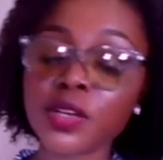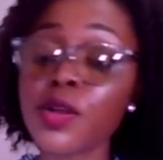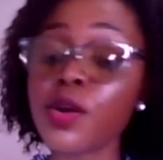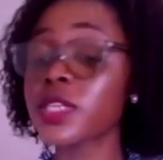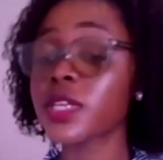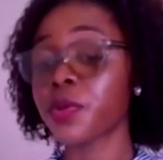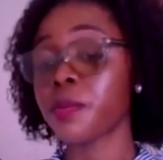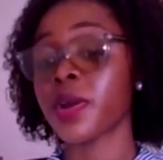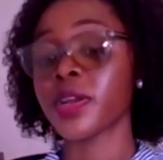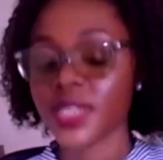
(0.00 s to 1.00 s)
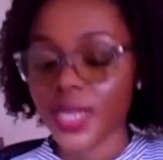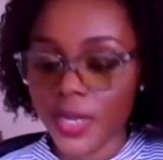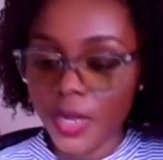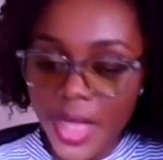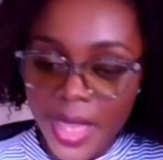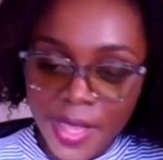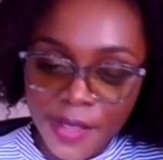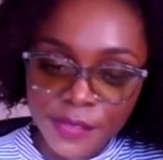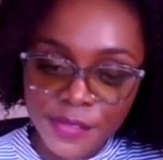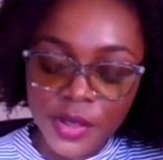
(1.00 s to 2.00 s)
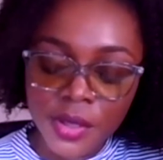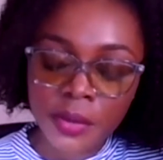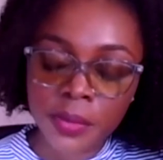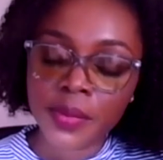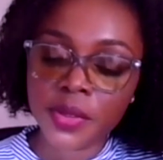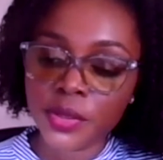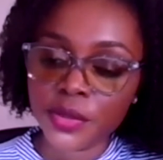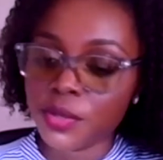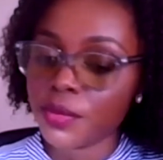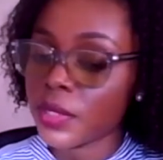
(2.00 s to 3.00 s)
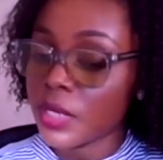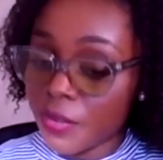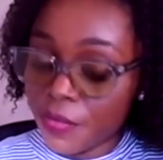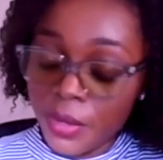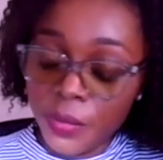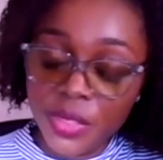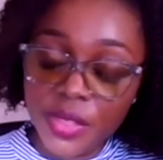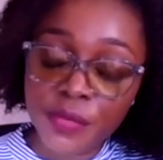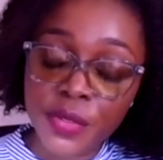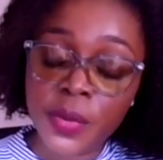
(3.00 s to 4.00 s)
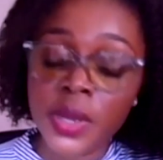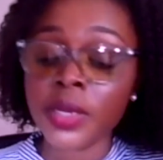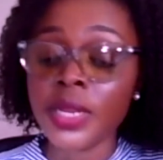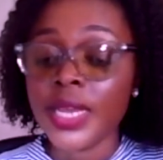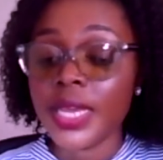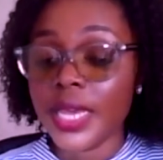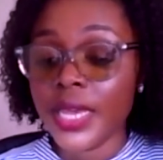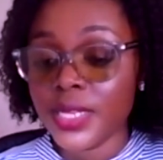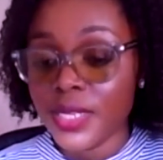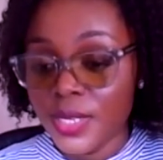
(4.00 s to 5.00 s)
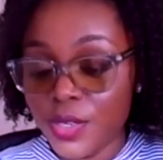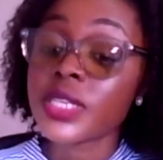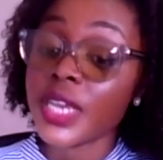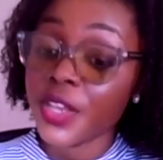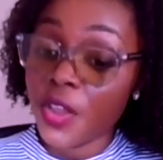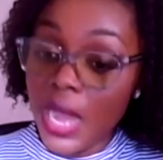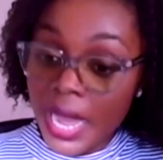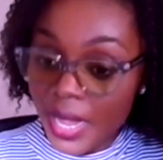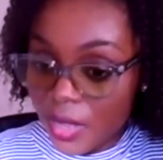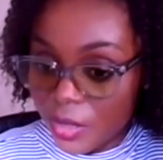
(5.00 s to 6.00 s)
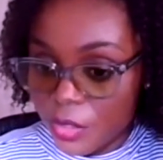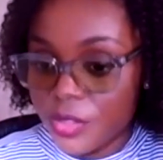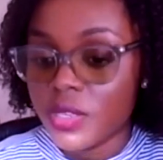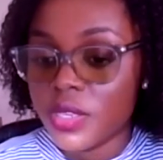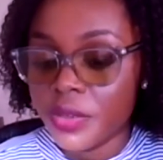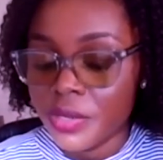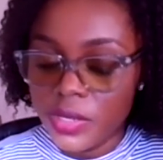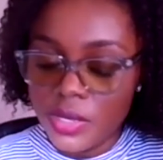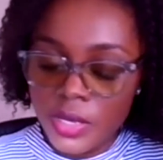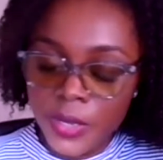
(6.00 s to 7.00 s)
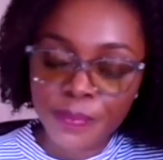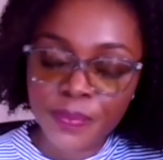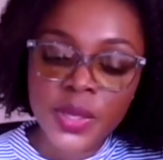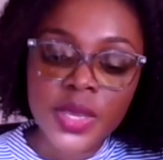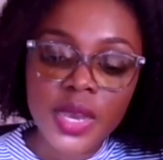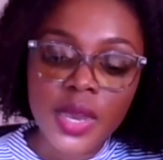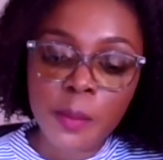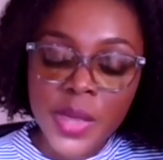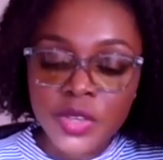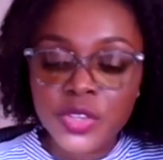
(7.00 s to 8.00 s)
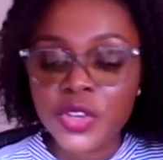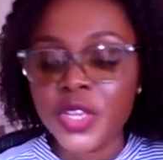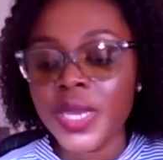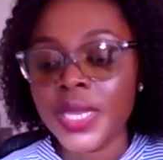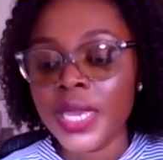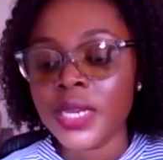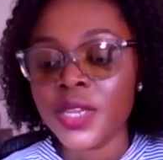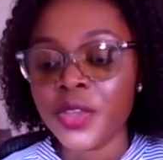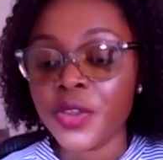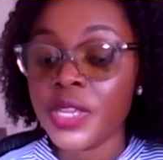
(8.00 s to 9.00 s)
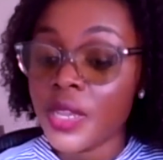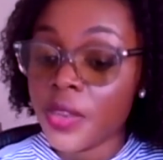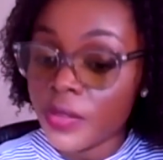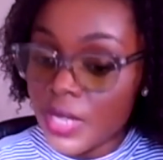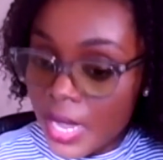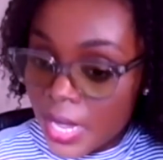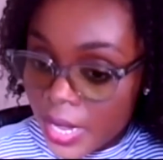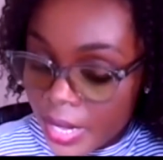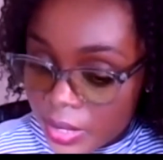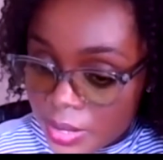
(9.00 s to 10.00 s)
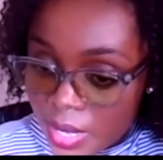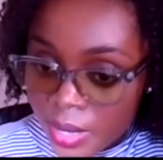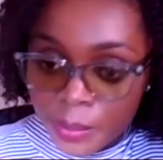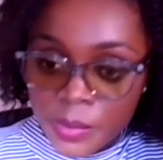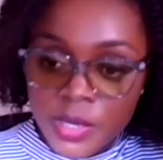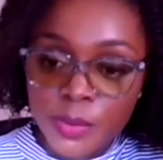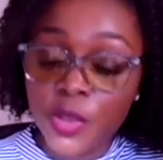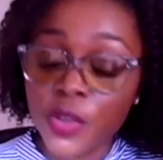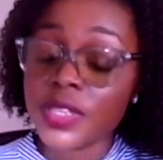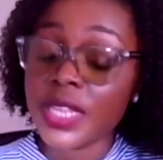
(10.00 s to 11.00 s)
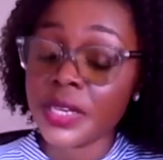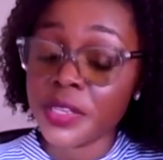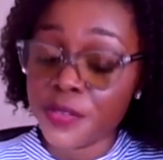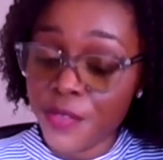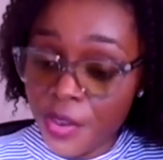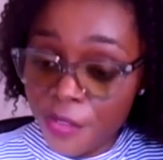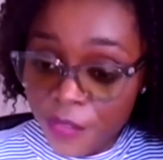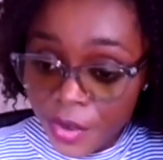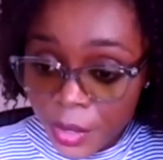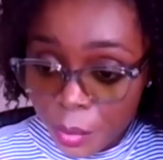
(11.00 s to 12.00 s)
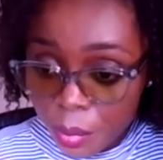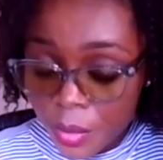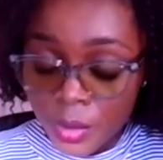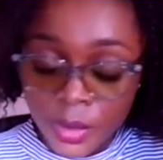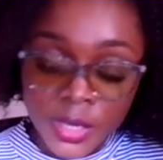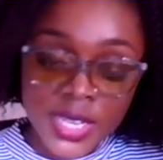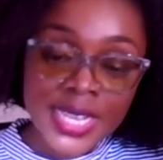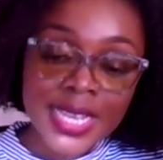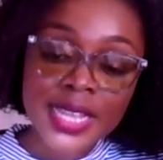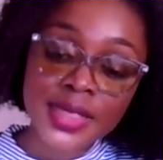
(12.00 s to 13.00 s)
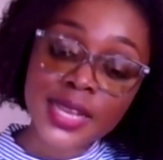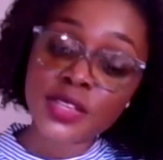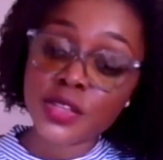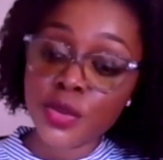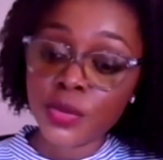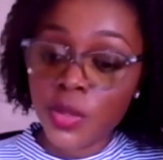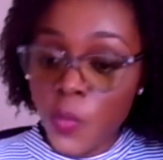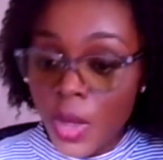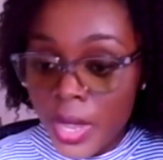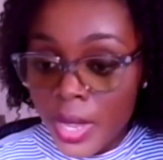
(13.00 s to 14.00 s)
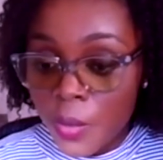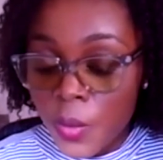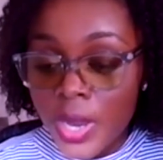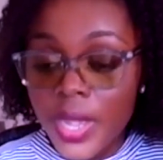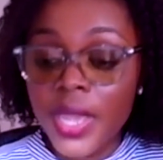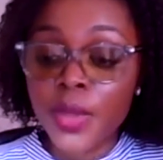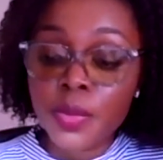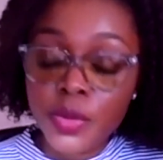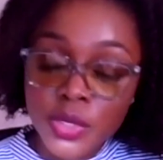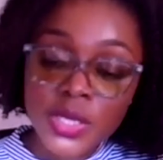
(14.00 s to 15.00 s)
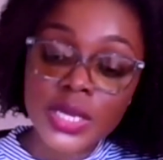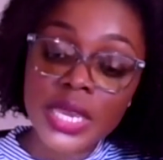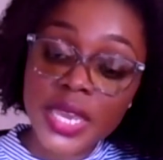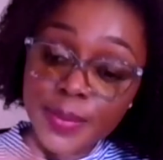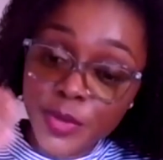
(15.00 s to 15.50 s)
closing remarks I'll have leaving with everyone is take your eye health seriously. Make sure you're getting your yearly eye exams, because that is very, very important. That's the only way we're able to keep